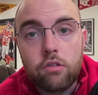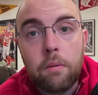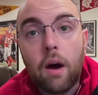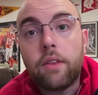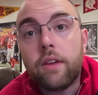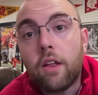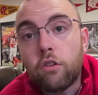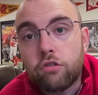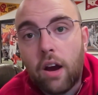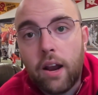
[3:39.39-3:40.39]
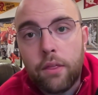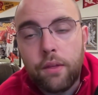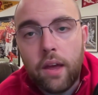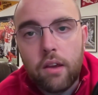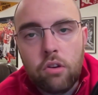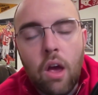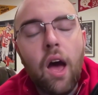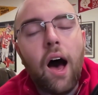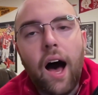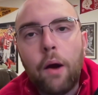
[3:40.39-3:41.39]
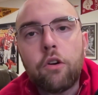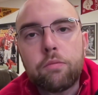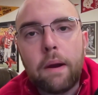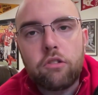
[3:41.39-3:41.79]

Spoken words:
And on the other side of things, I would expect